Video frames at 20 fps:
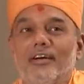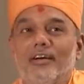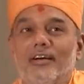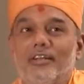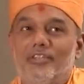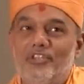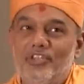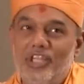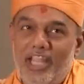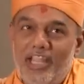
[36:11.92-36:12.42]
a
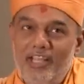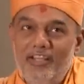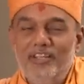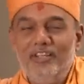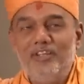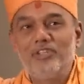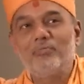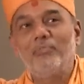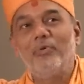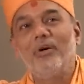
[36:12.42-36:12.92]
change
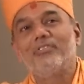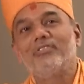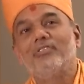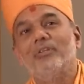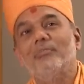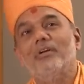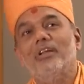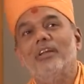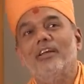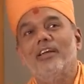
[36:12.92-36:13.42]
is
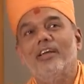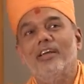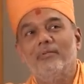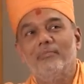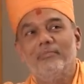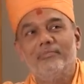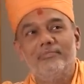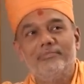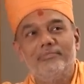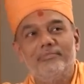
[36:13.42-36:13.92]
possible in
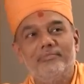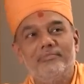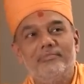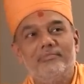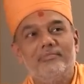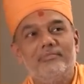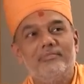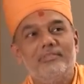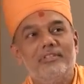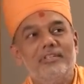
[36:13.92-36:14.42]
Him.
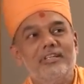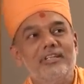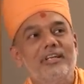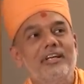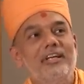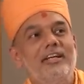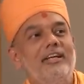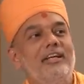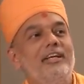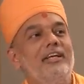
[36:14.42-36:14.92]

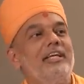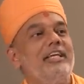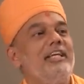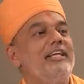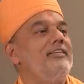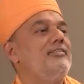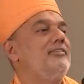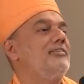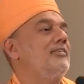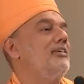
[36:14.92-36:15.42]

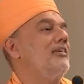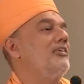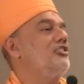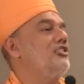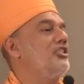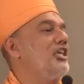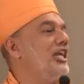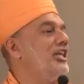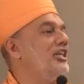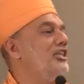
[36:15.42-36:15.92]
Is a
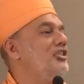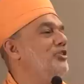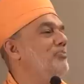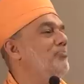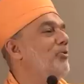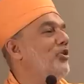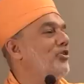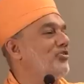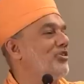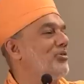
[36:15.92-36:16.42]
change
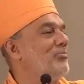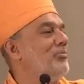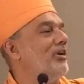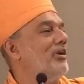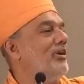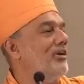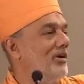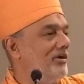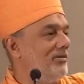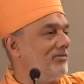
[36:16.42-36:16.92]
possible
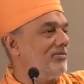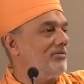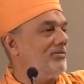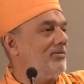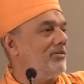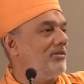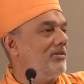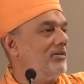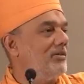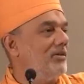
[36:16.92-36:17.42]
in us?
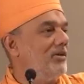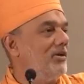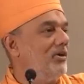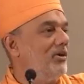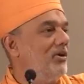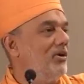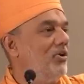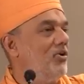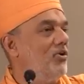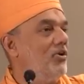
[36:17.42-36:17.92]

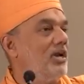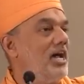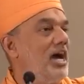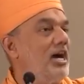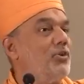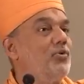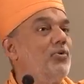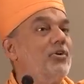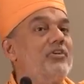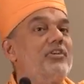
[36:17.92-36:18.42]
Or
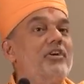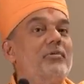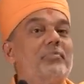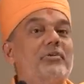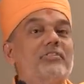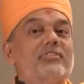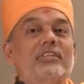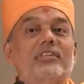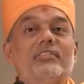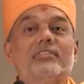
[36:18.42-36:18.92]
are you
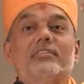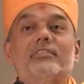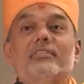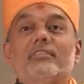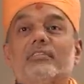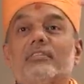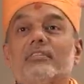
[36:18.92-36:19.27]
100%?